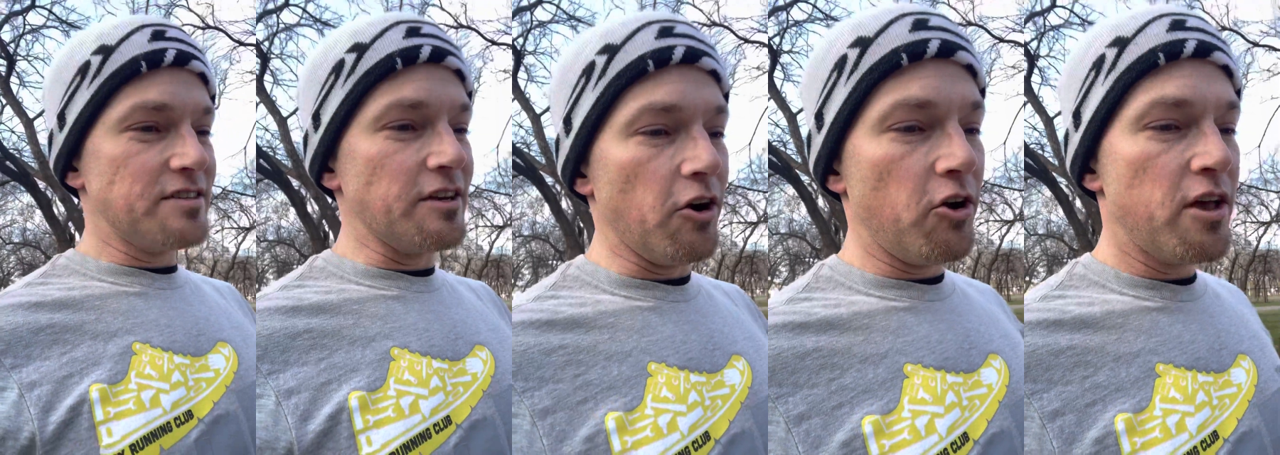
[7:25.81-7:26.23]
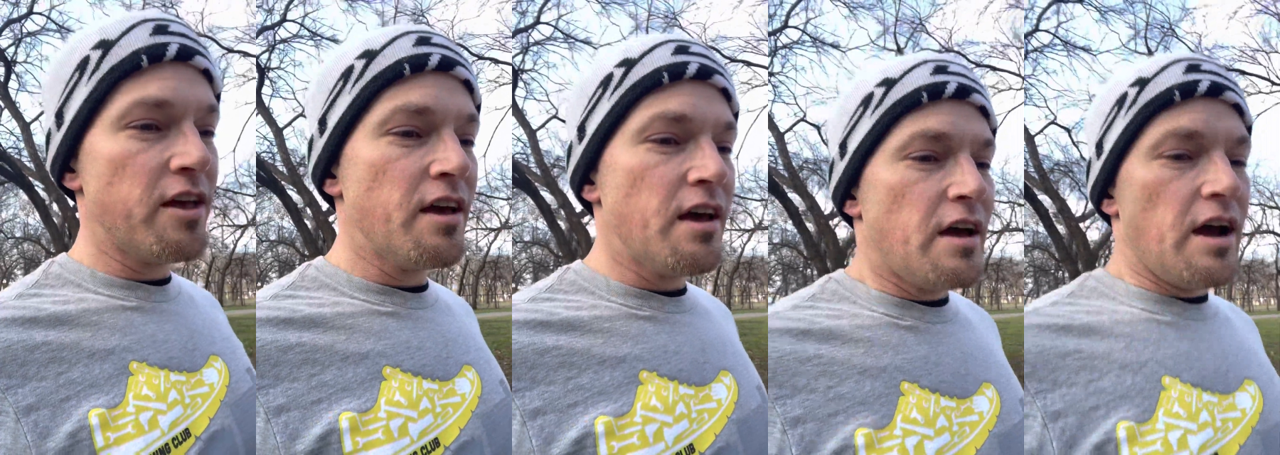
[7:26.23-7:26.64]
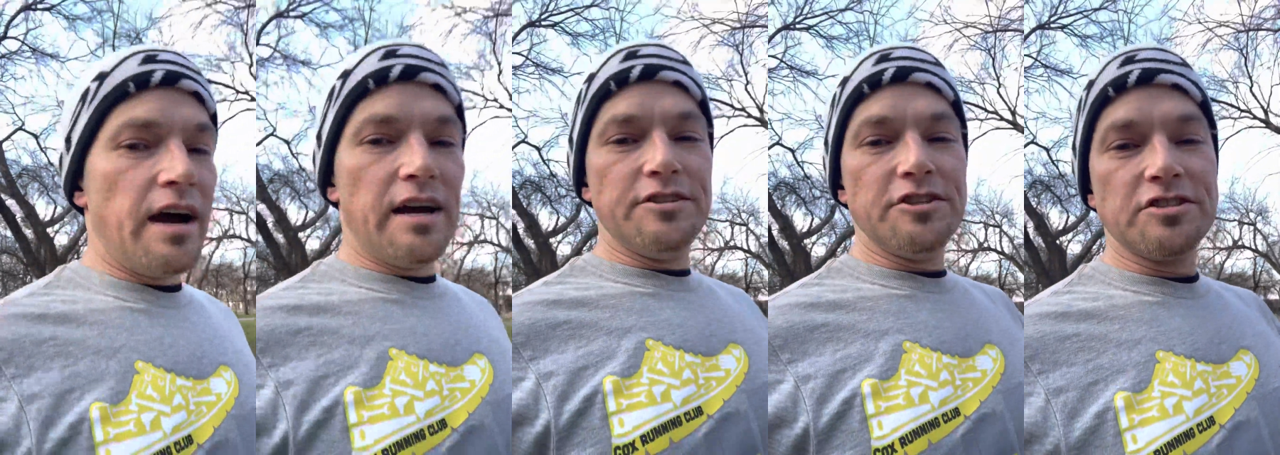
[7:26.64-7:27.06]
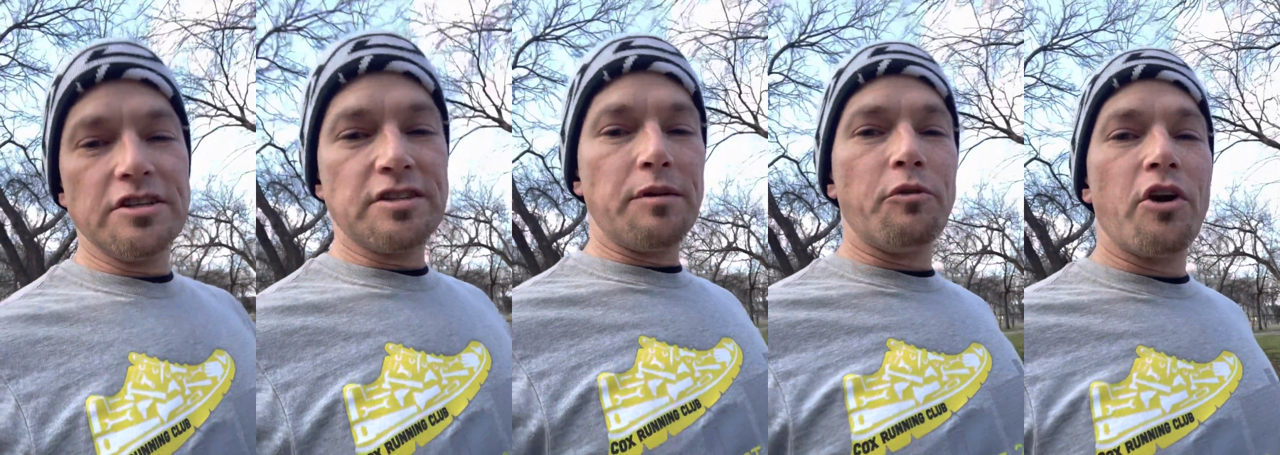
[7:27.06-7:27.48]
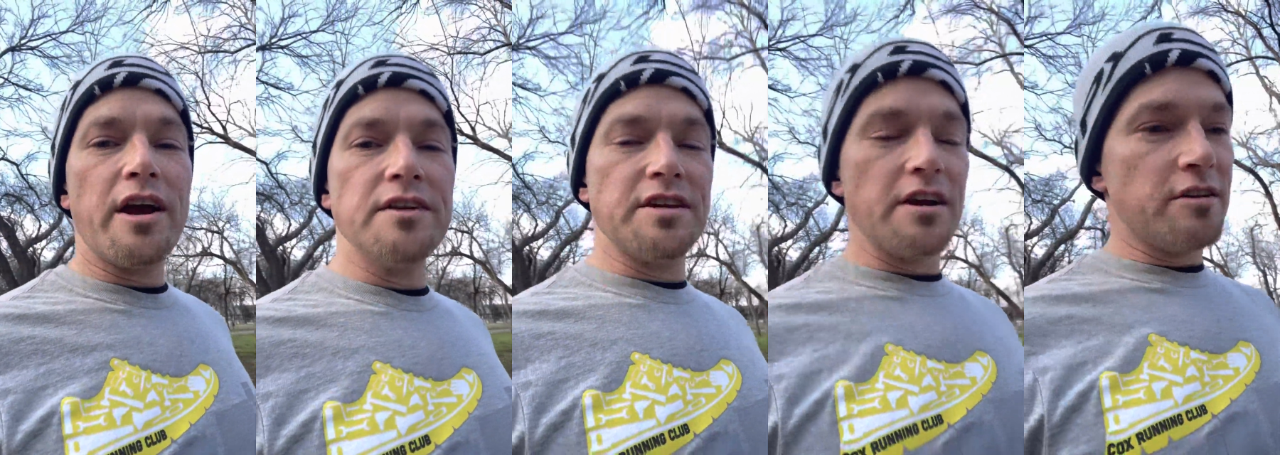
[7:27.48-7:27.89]
So just to
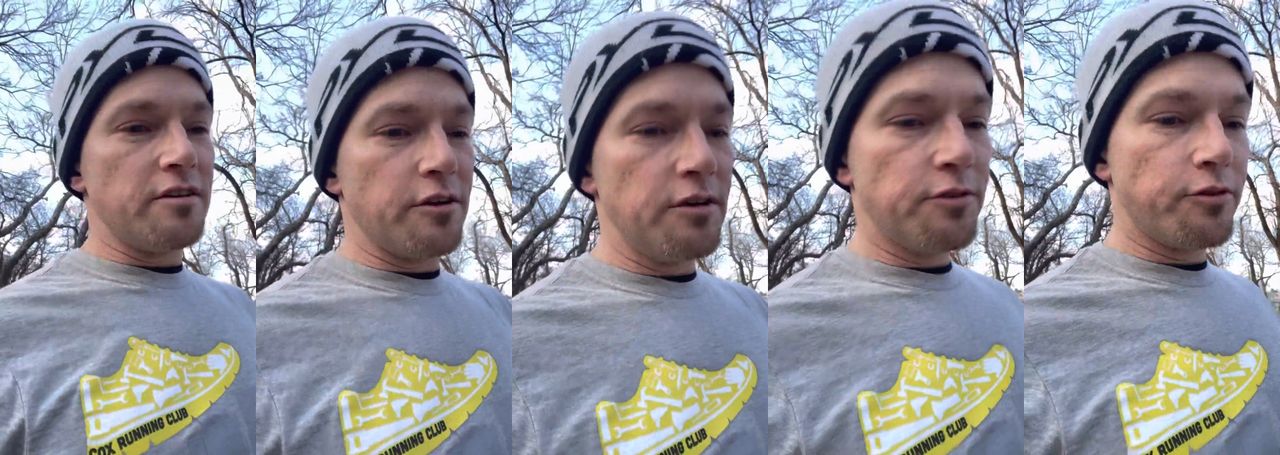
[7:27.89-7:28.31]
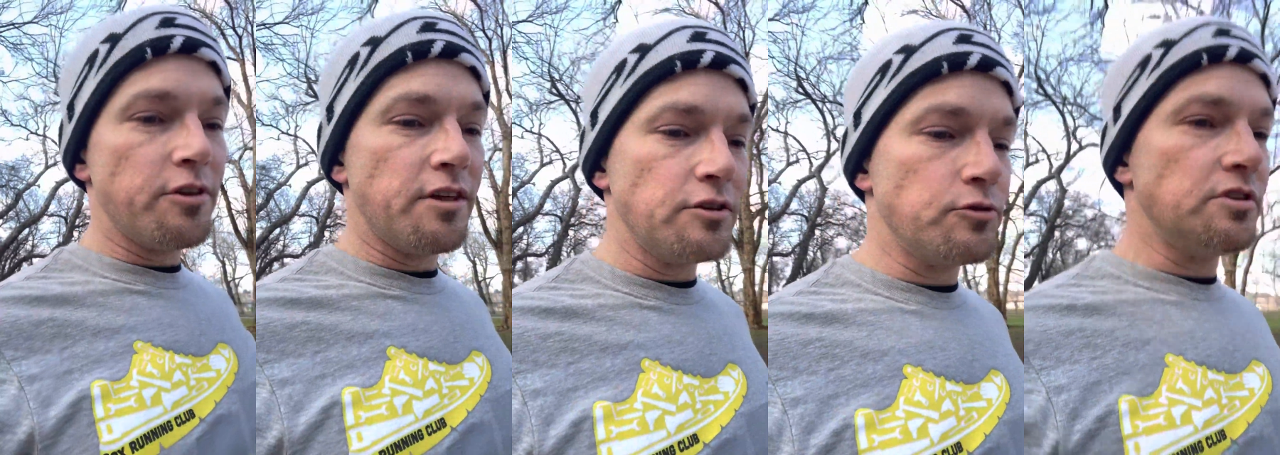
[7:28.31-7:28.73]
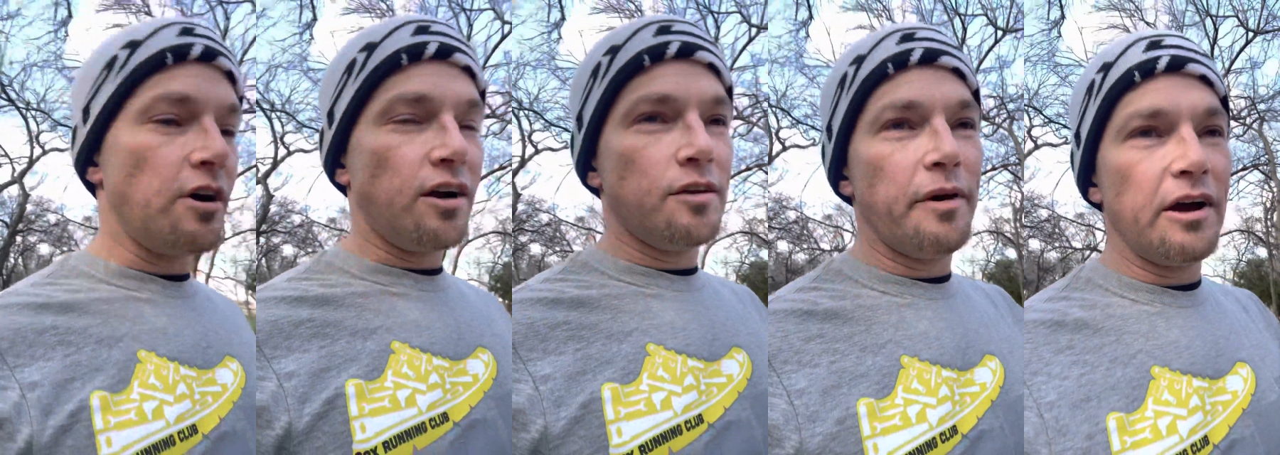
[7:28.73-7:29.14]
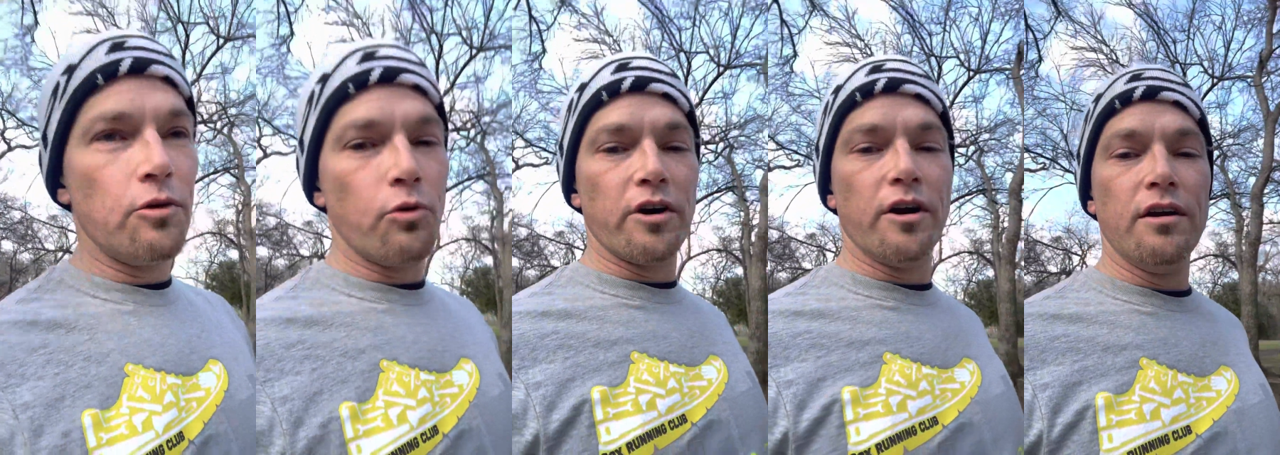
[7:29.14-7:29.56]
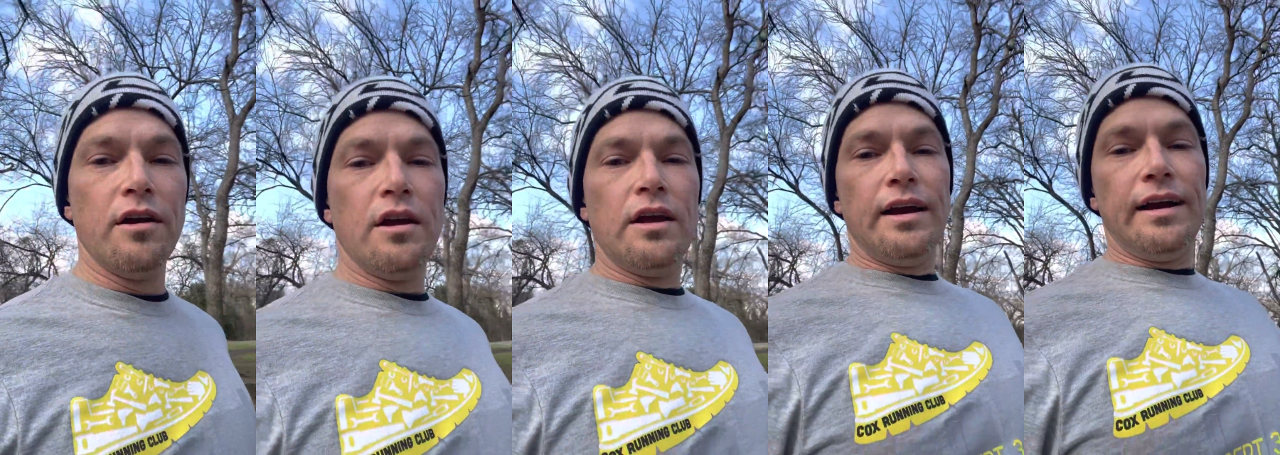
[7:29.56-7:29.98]
summarize here, the three things we talked about were
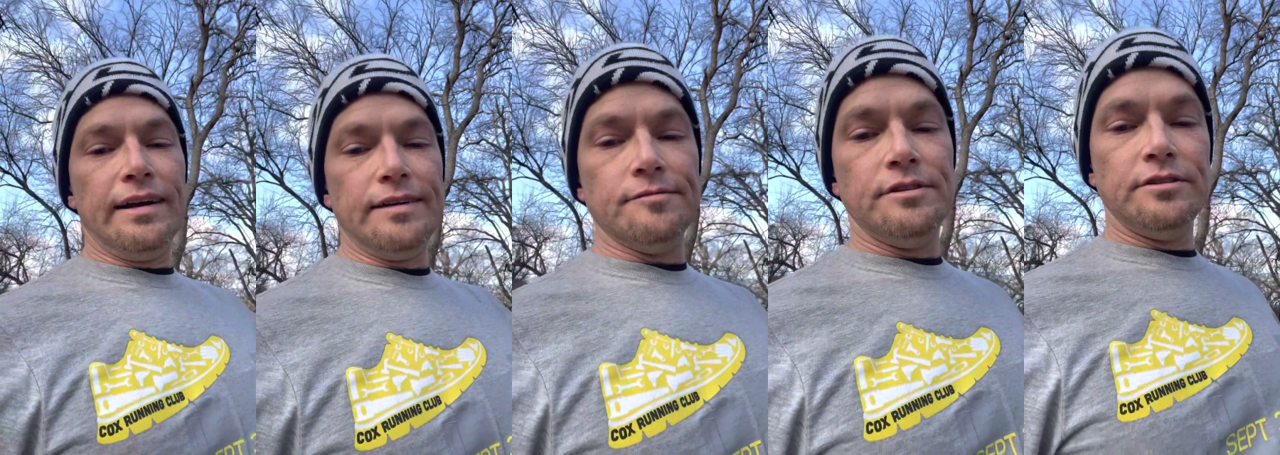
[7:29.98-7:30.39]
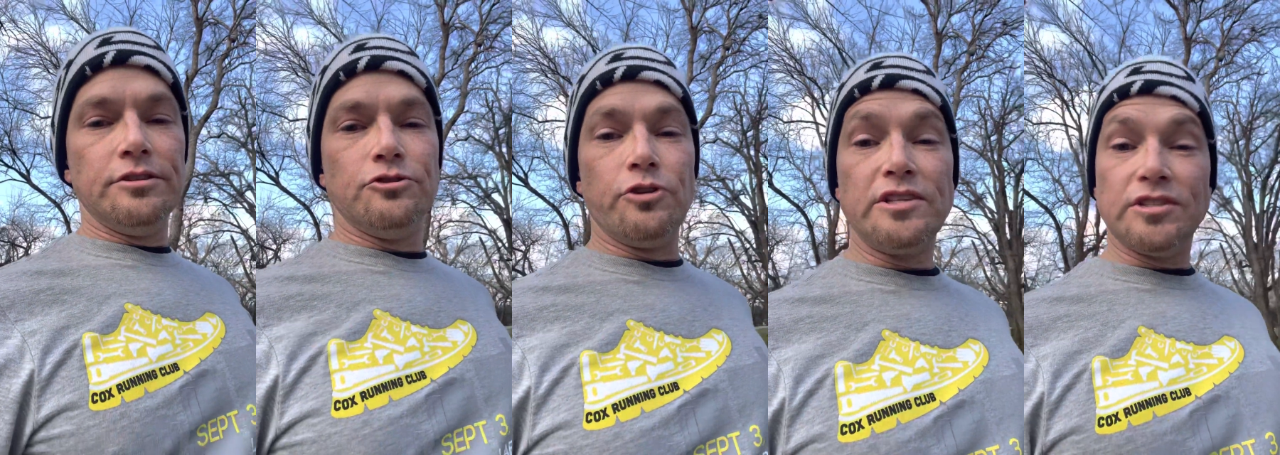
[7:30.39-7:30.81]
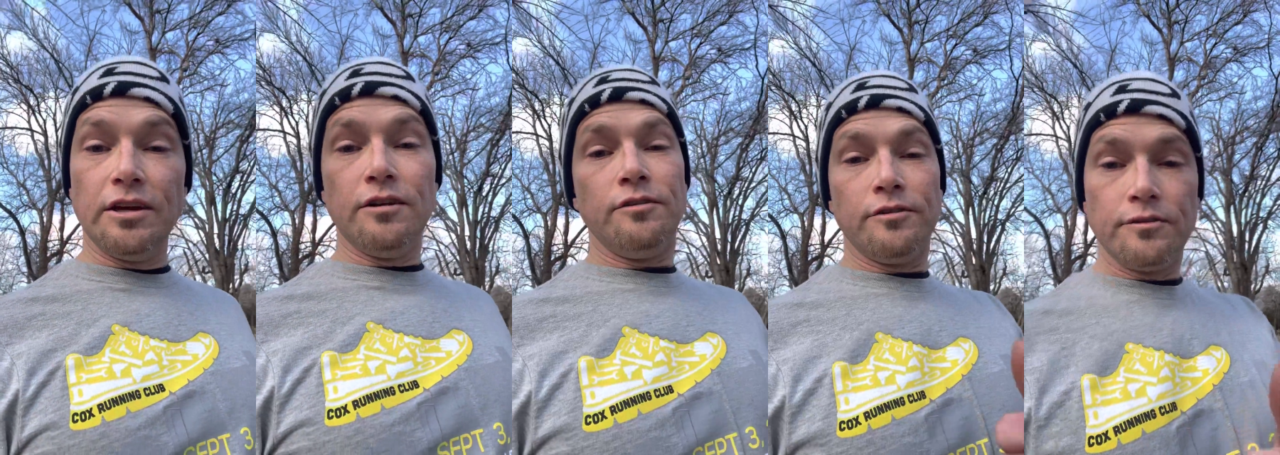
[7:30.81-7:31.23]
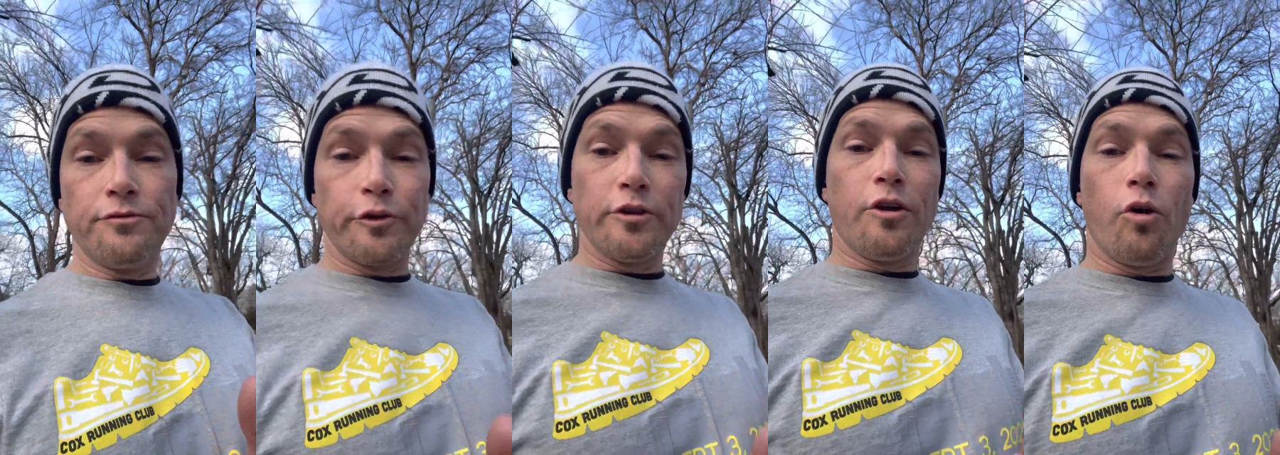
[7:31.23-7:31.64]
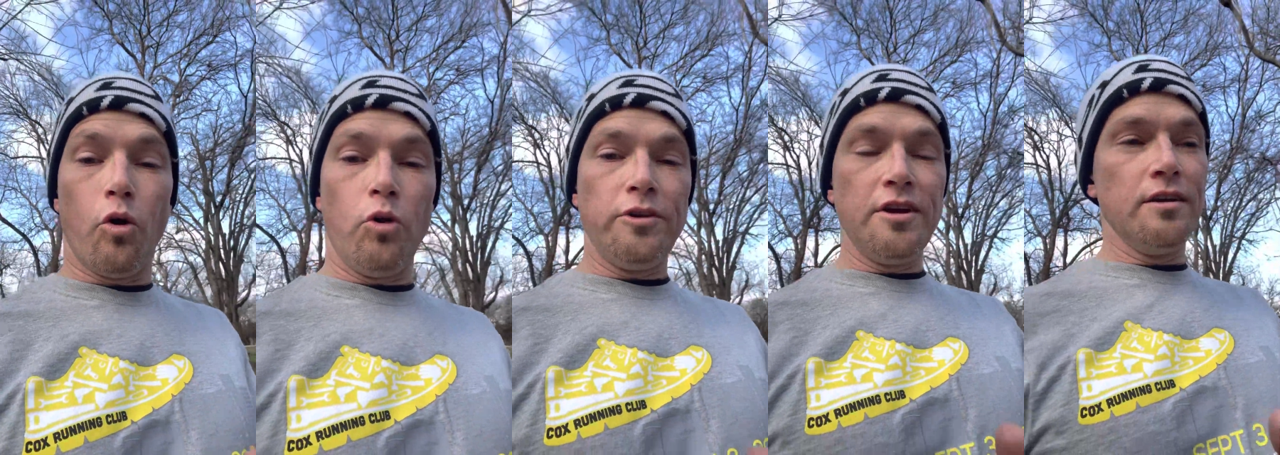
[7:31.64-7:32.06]
dressing for the
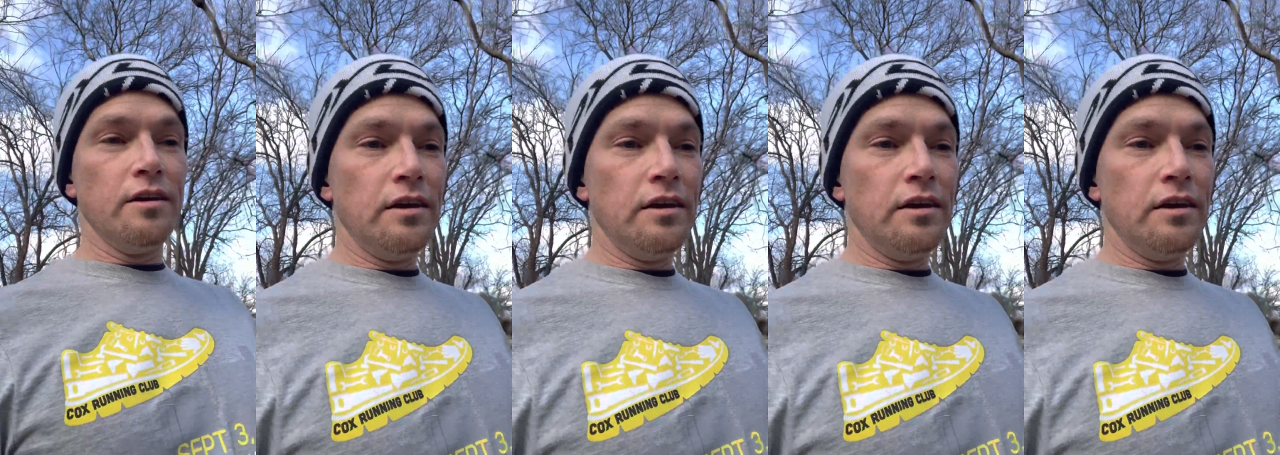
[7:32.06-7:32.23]
cold.